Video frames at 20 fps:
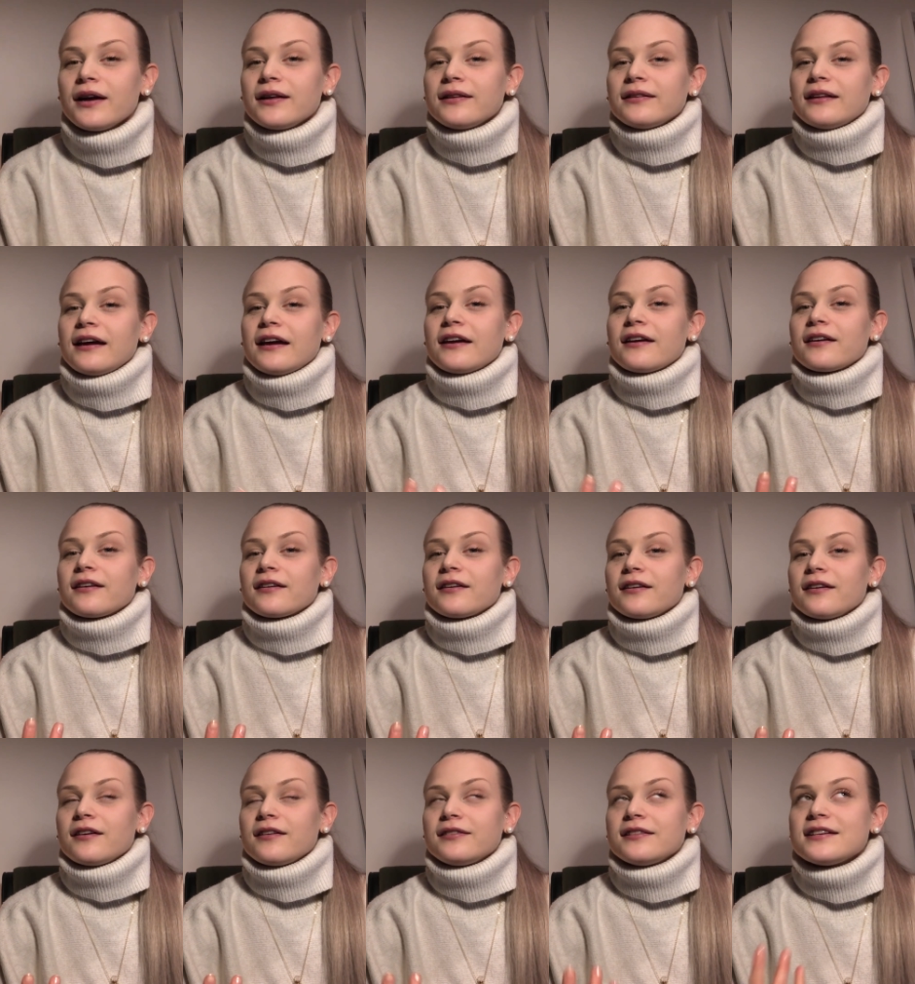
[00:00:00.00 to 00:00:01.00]
like
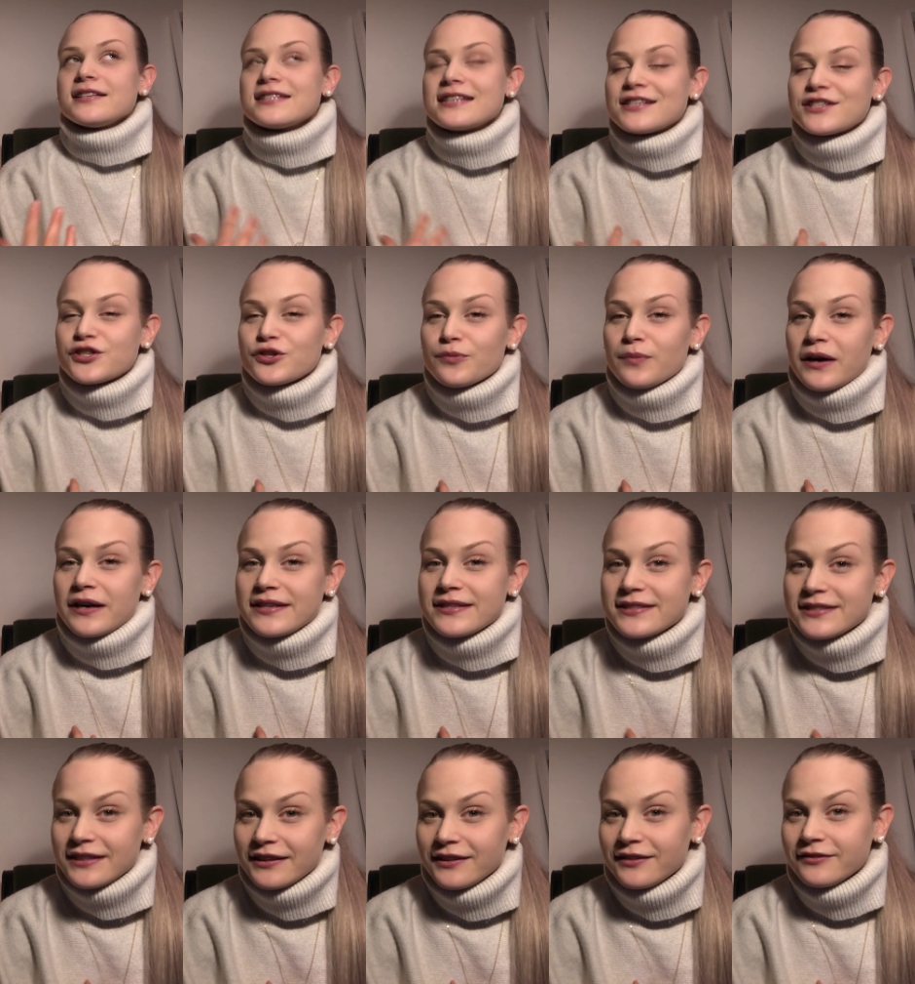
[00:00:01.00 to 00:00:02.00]
listen to
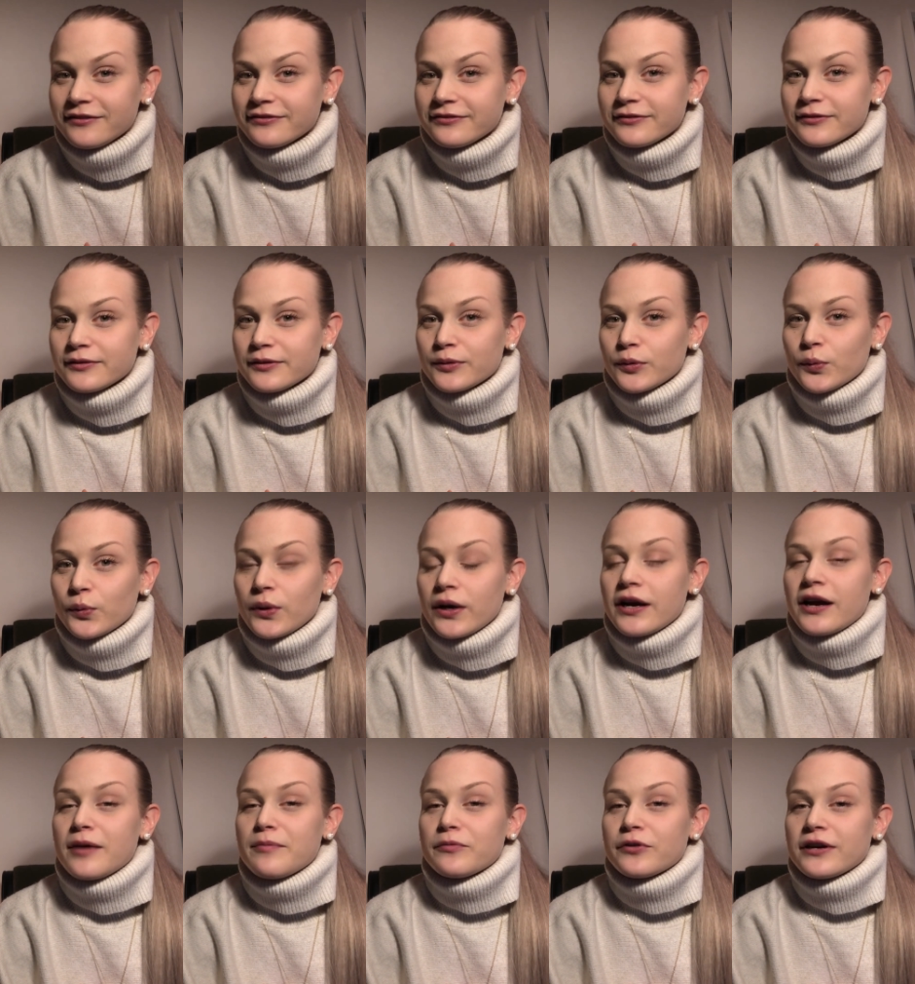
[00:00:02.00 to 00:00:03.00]
myself, what
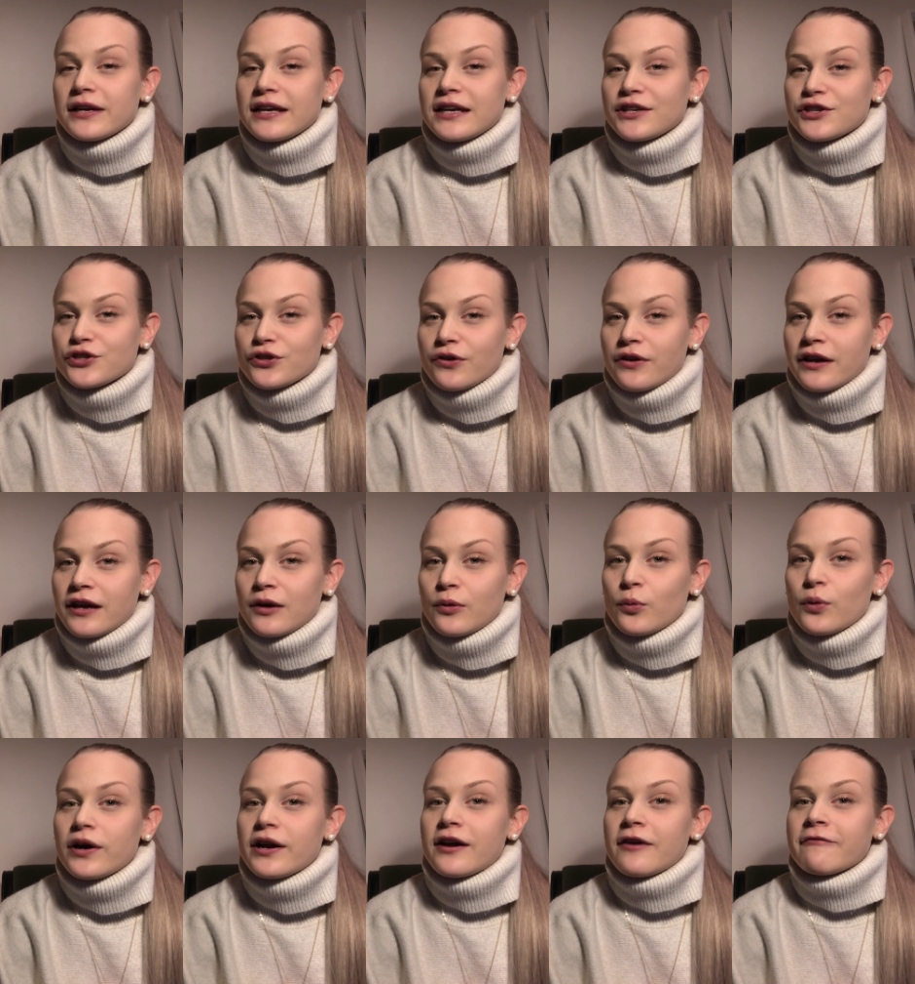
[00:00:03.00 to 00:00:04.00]
I'm really enjoying,
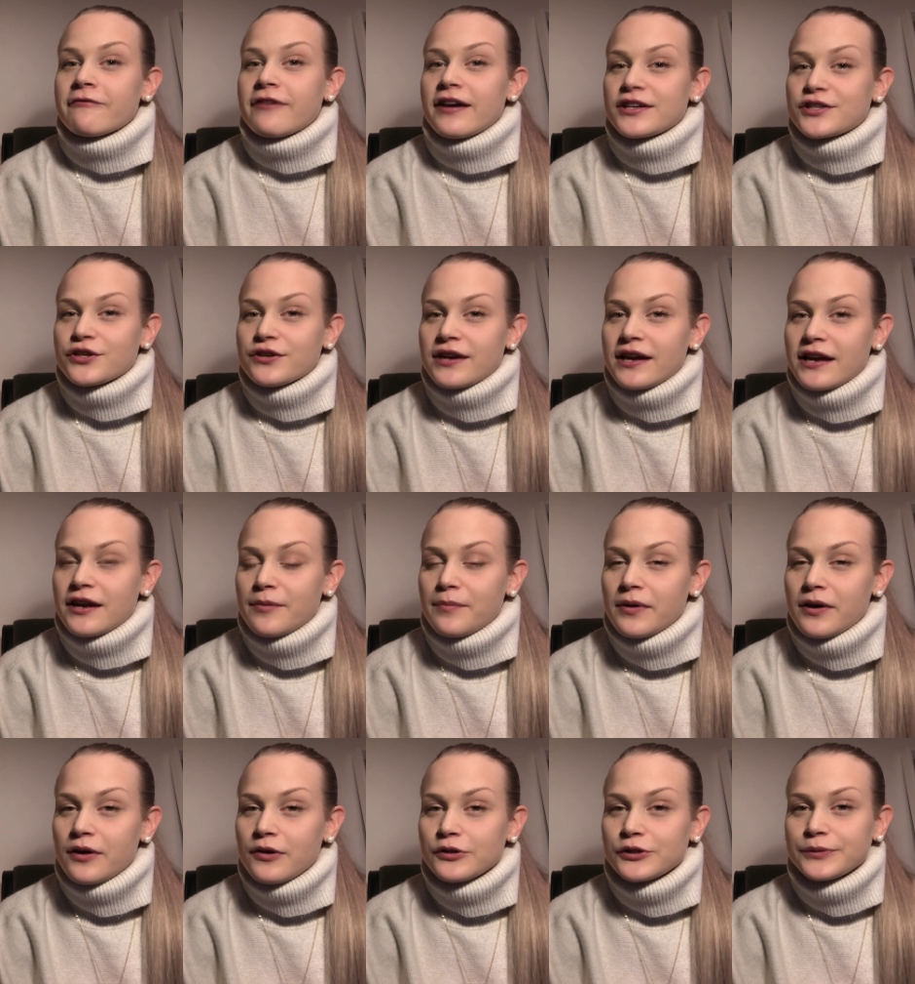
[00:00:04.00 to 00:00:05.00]
what I'm fascinated
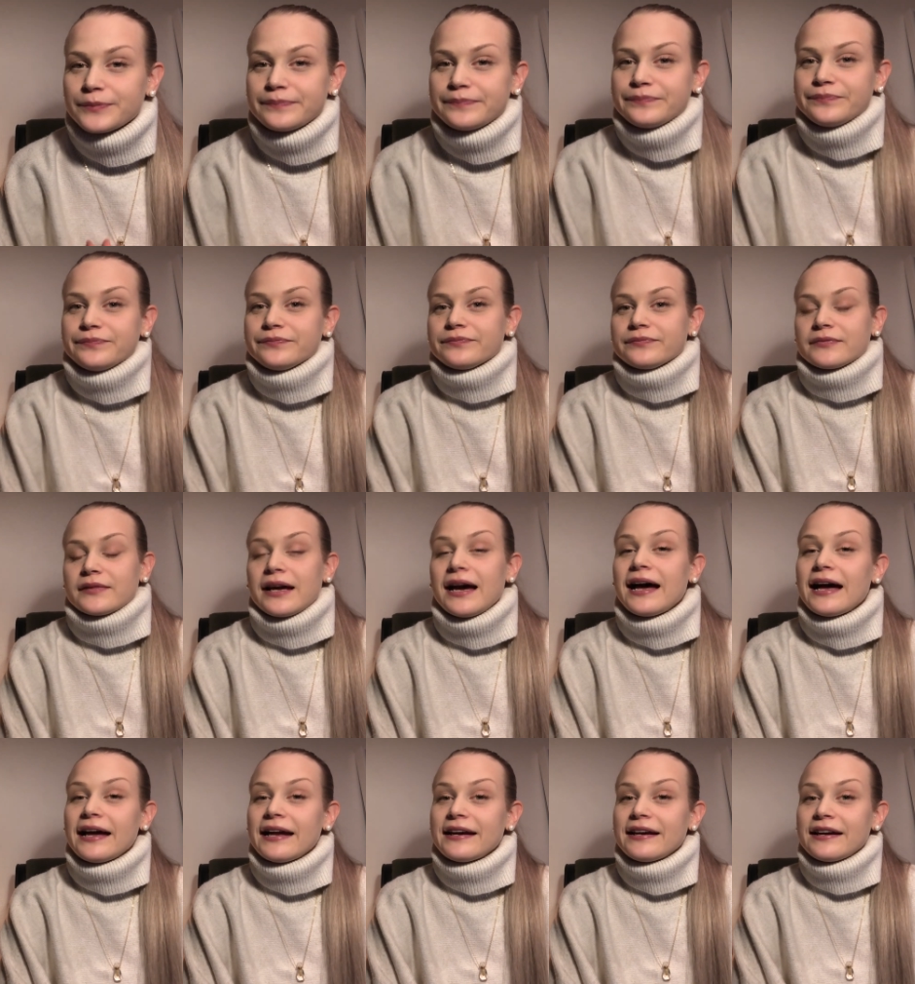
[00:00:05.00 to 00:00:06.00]
about.
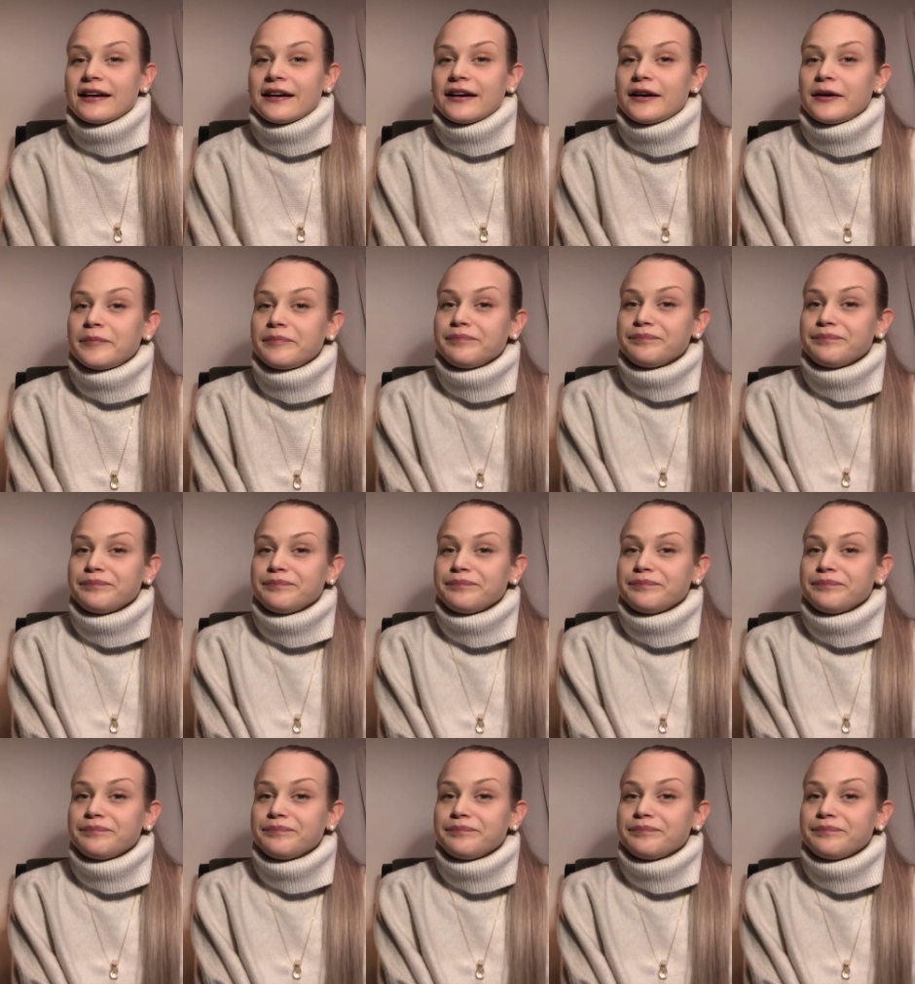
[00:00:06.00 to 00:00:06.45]
And um,